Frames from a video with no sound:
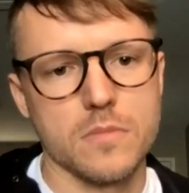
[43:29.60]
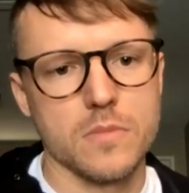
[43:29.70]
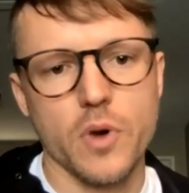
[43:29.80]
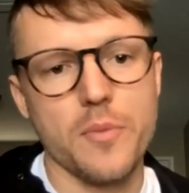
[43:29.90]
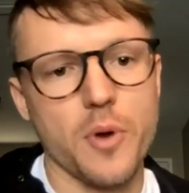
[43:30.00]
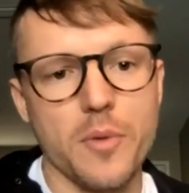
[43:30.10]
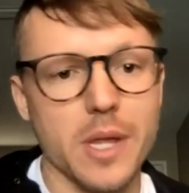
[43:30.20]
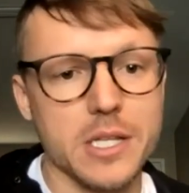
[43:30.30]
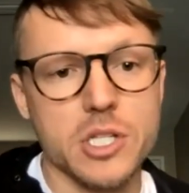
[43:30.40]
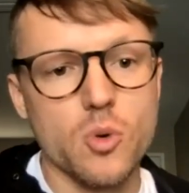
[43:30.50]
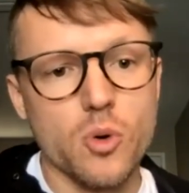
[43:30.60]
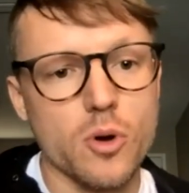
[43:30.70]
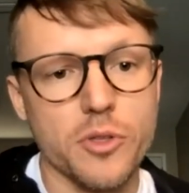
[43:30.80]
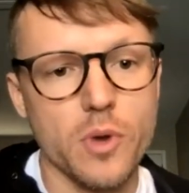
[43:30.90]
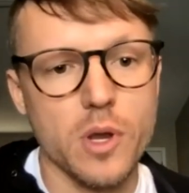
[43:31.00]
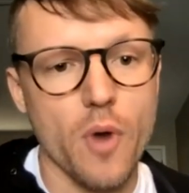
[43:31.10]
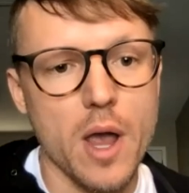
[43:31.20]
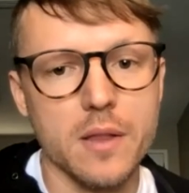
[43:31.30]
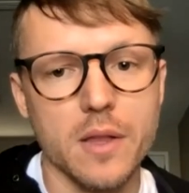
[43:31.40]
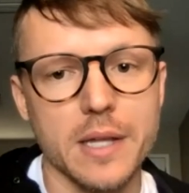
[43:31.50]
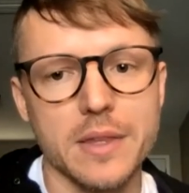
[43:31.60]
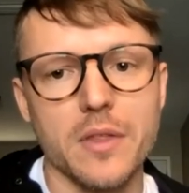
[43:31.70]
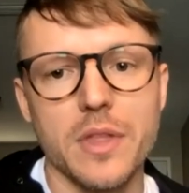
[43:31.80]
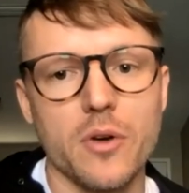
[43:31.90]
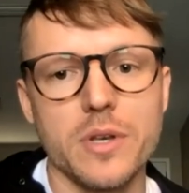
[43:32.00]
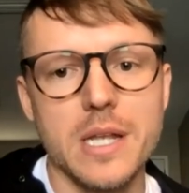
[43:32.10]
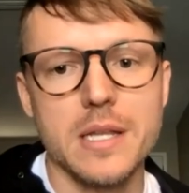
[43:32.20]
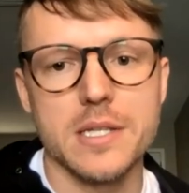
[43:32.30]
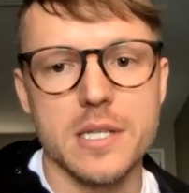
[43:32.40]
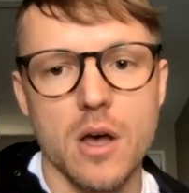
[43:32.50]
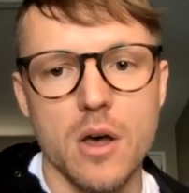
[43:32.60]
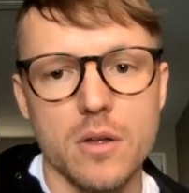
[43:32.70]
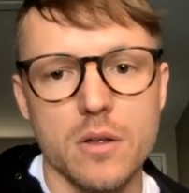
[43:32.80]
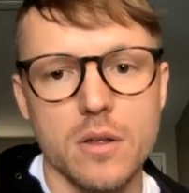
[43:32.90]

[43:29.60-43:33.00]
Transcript: Probably like a 2 or a 3, right? Like they don't need to sell.